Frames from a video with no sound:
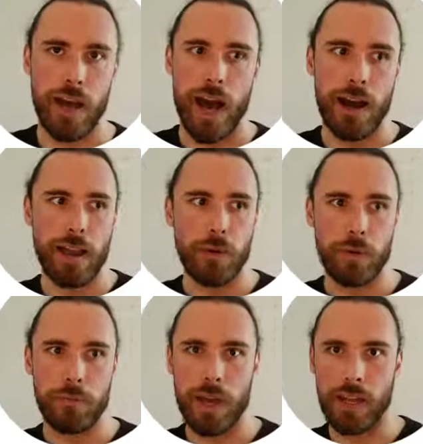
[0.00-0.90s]
How can
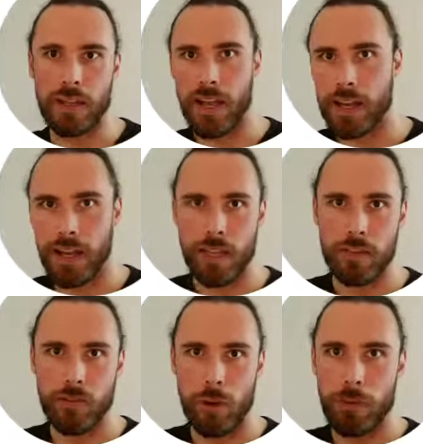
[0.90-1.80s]
we make data
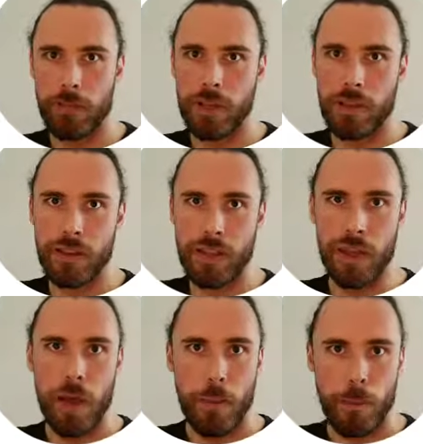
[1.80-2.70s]

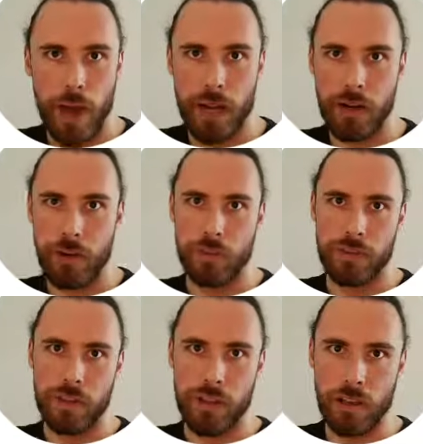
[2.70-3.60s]
interoperability better
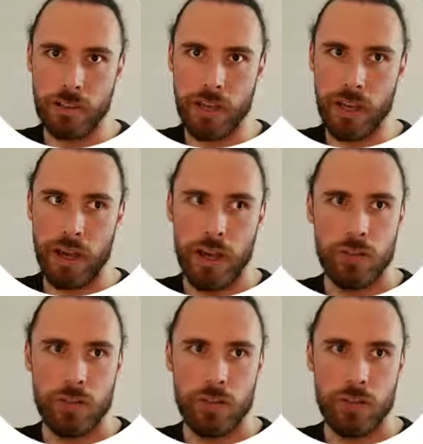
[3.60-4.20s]
within Logseq